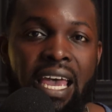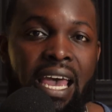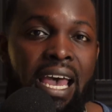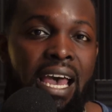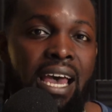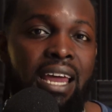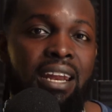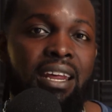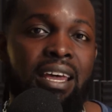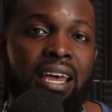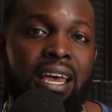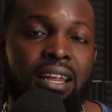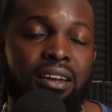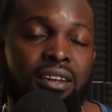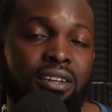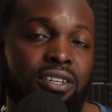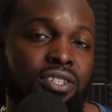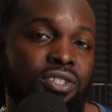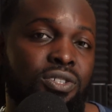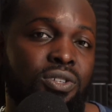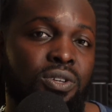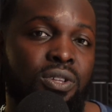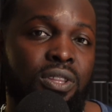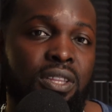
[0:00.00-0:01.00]
Add
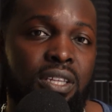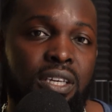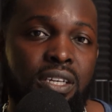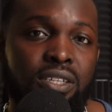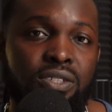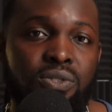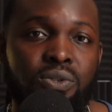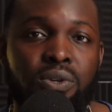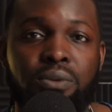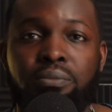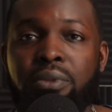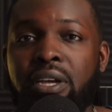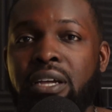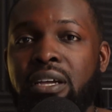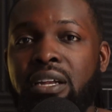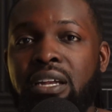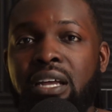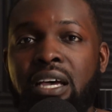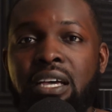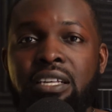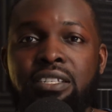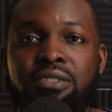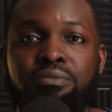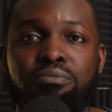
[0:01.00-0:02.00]
additional things to it. Make a
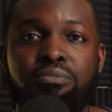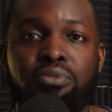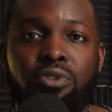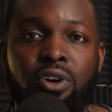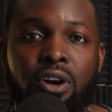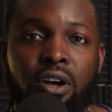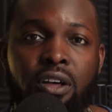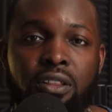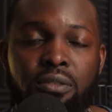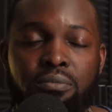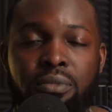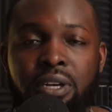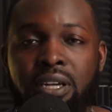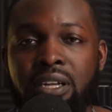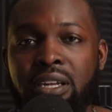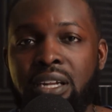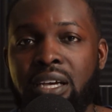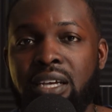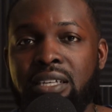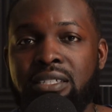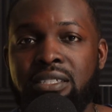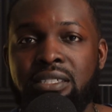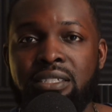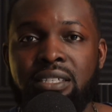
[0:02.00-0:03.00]
nice broth, make a
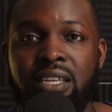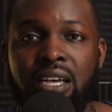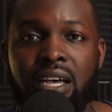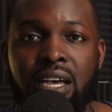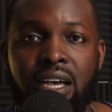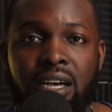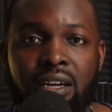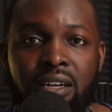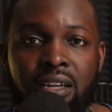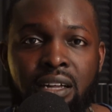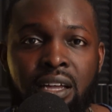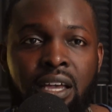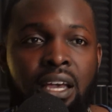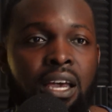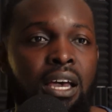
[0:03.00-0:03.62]
nice stock,